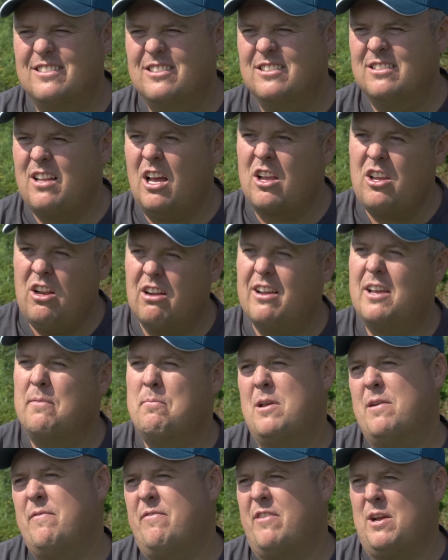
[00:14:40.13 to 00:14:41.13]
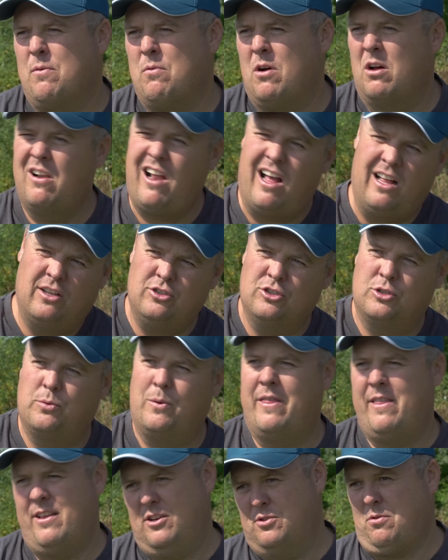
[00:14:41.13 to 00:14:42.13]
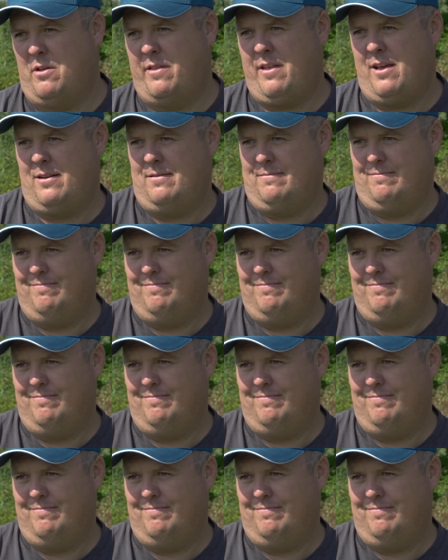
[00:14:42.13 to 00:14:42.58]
Just, you're not giving me a free one, I'll just win this one then.